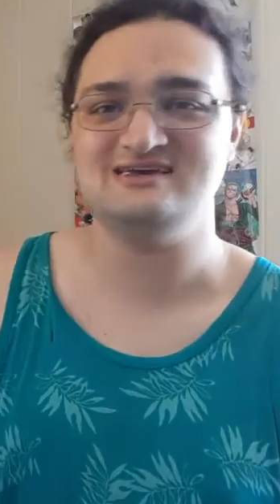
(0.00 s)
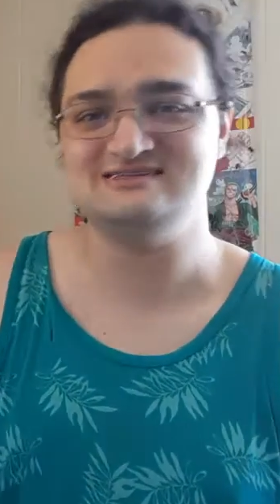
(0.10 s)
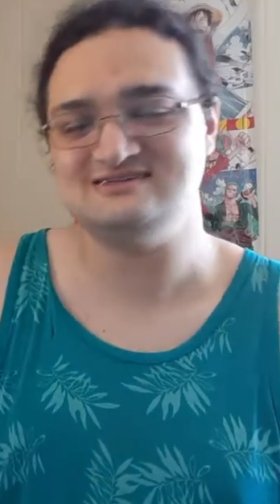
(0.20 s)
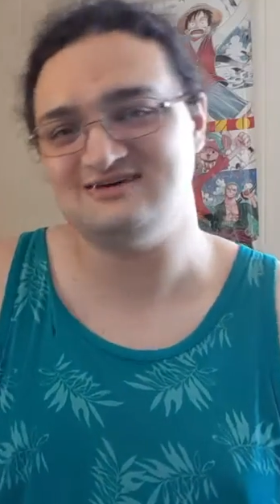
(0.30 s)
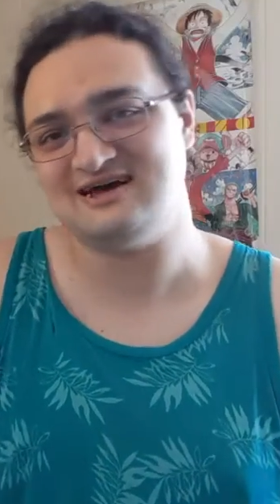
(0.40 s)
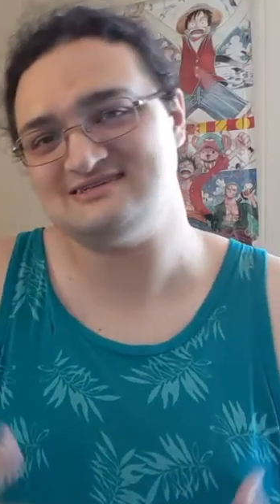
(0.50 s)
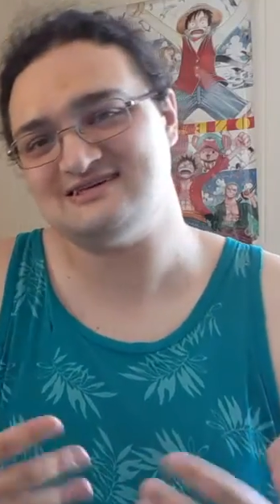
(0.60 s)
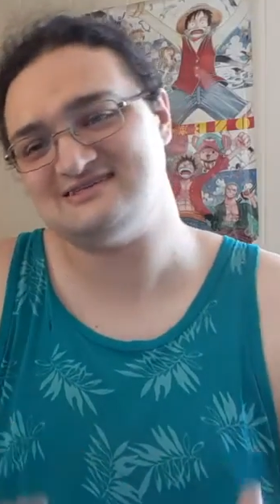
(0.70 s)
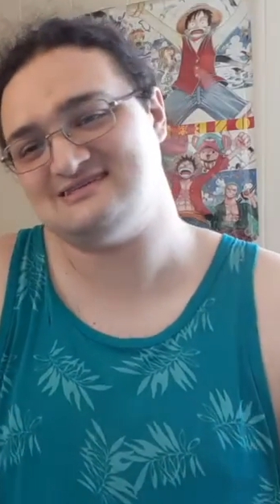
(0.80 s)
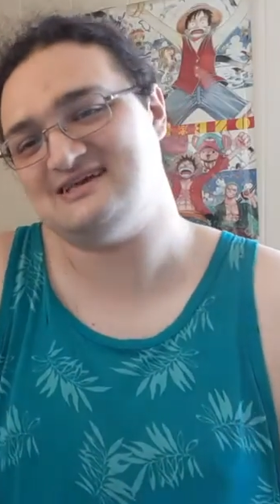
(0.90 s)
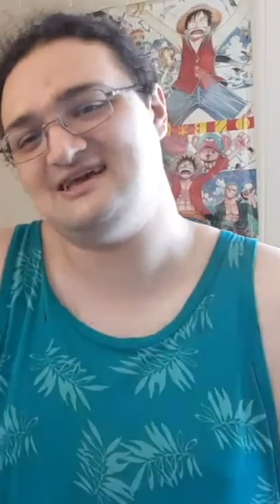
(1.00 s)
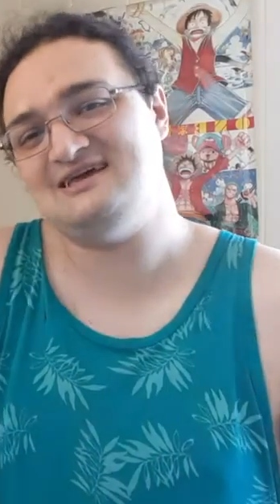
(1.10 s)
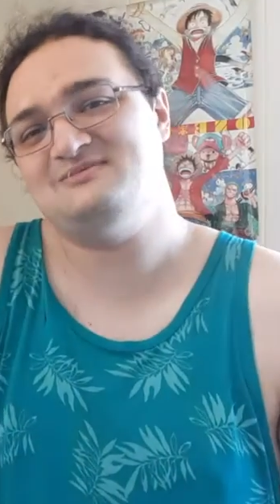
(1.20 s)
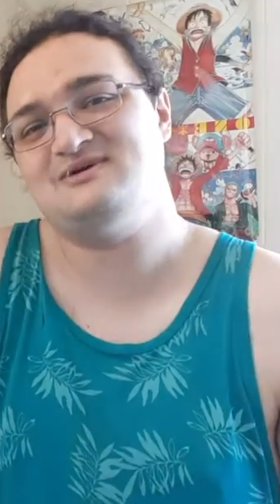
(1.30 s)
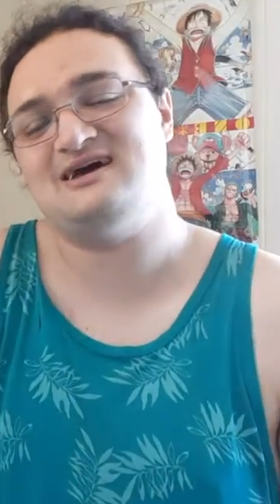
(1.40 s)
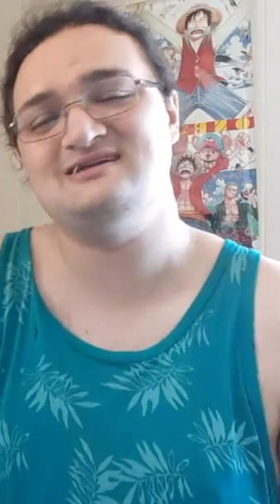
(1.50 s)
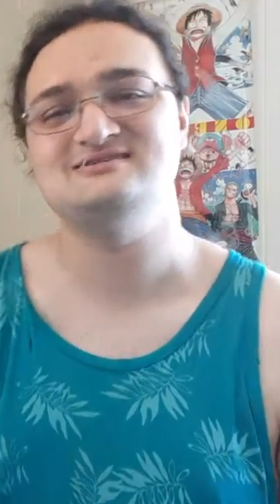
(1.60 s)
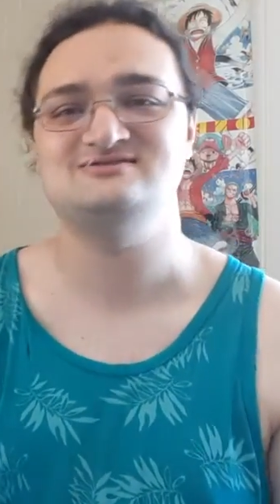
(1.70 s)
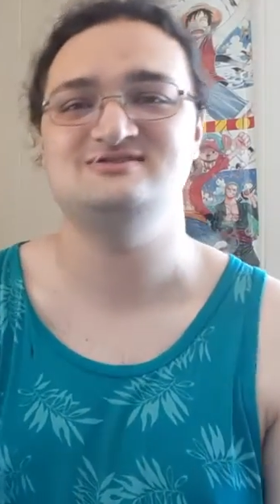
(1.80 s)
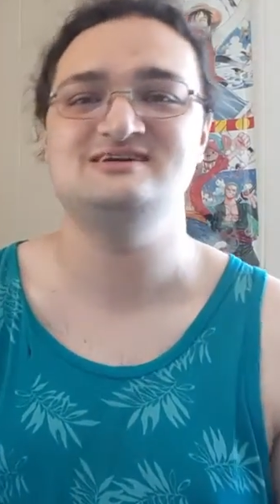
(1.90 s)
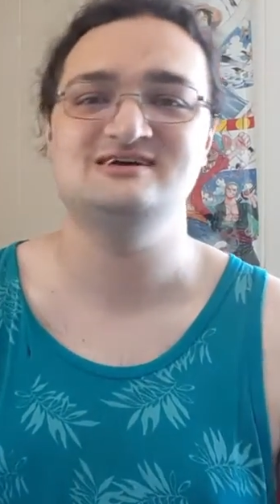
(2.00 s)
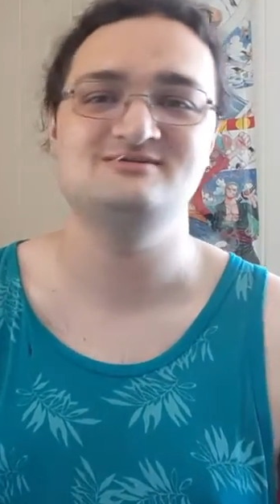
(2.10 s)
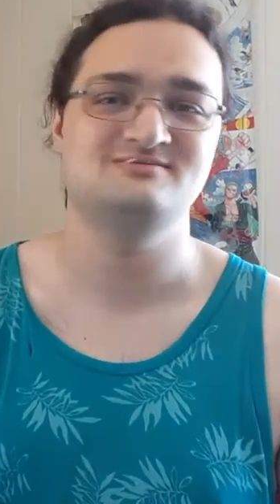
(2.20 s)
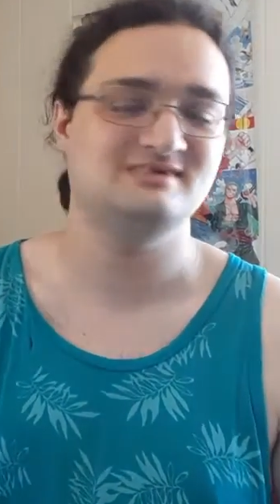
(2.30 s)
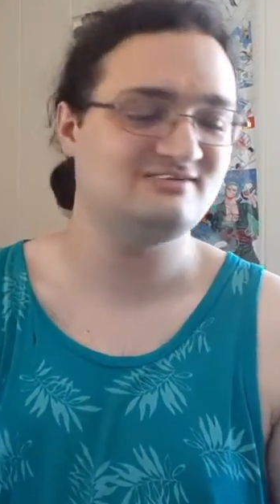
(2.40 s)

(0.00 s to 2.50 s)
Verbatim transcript: He still has that same kind of streak in him.